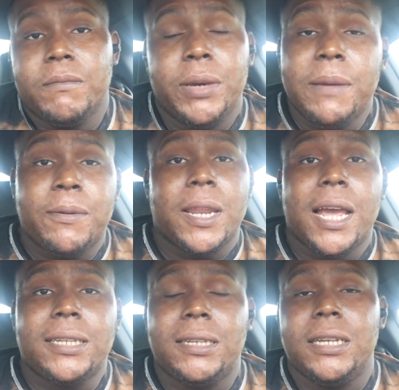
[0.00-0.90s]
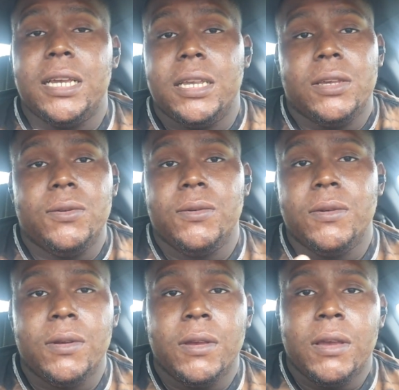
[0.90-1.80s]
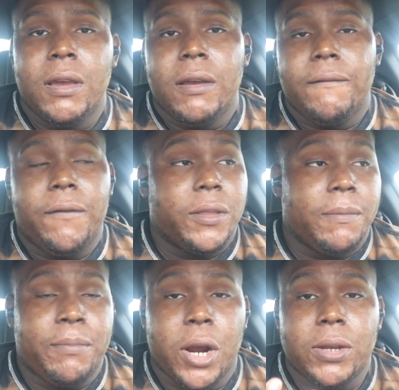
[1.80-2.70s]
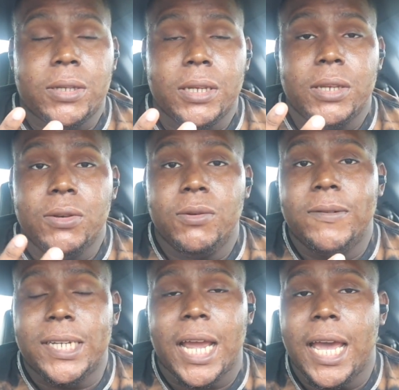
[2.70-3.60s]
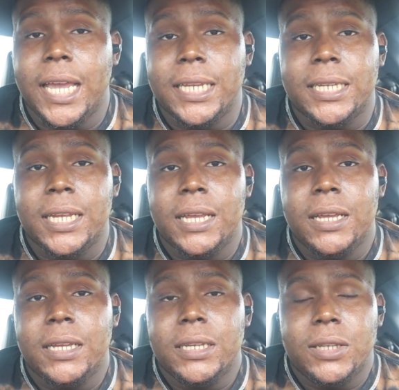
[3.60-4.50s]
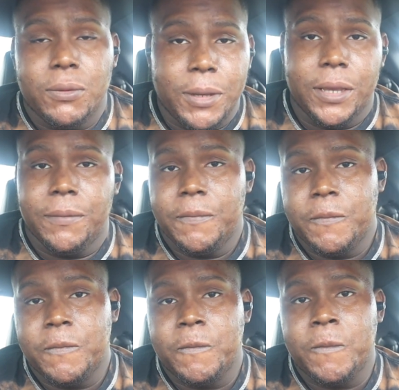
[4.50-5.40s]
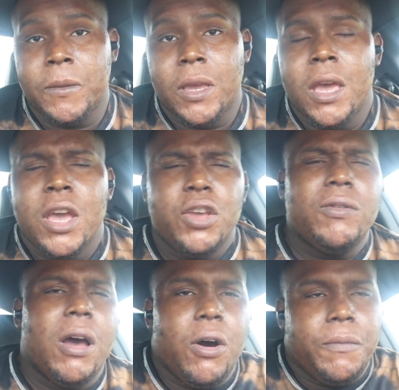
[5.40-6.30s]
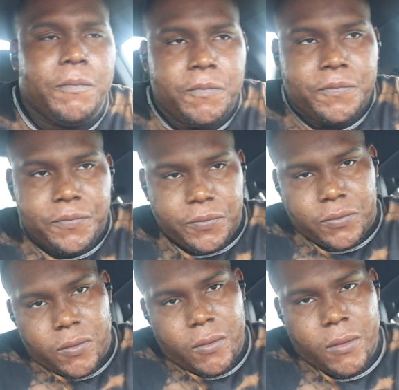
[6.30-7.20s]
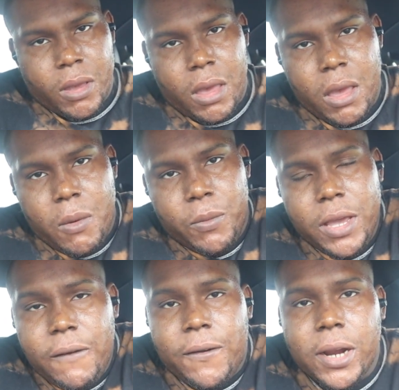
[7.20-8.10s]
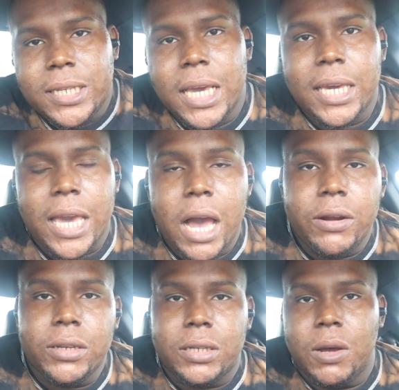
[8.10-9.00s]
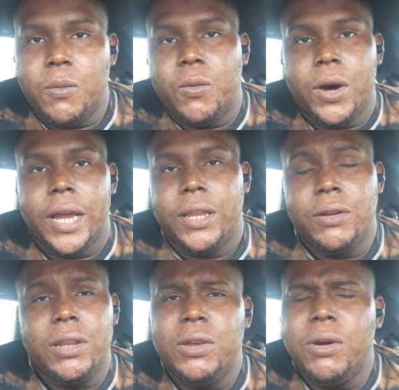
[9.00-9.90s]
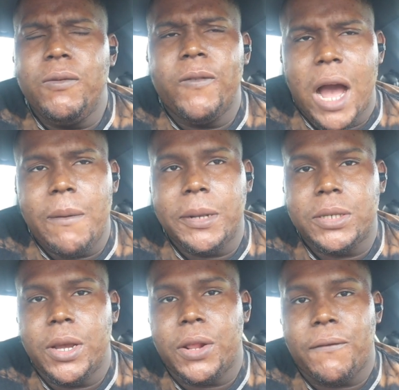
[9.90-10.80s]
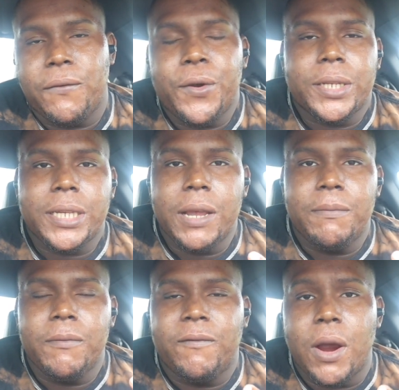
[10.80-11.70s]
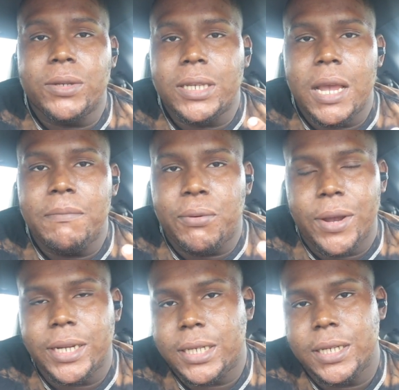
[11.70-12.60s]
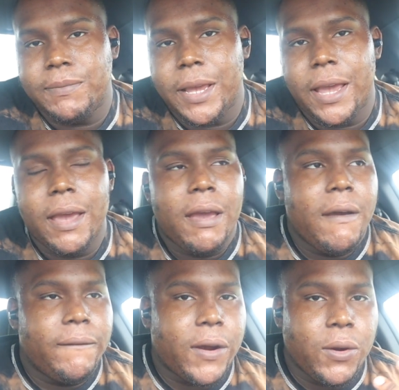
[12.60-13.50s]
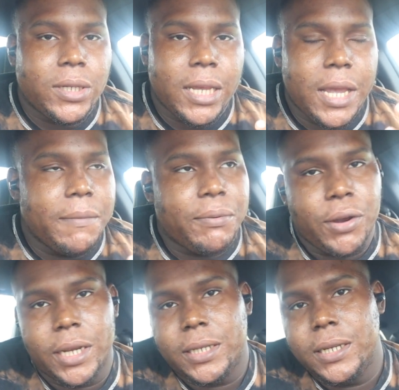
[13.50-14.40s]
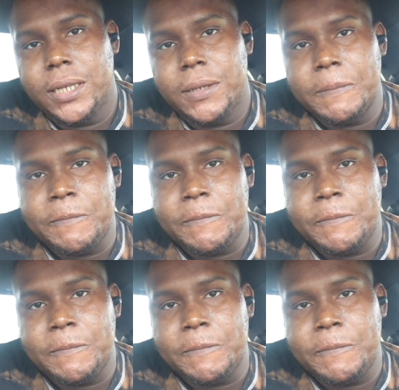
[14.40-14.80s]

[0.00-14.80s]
people not seeing you for the person you've changed to be. You know, when you first encounter someone, you always hear the first impressions, man. First impressions.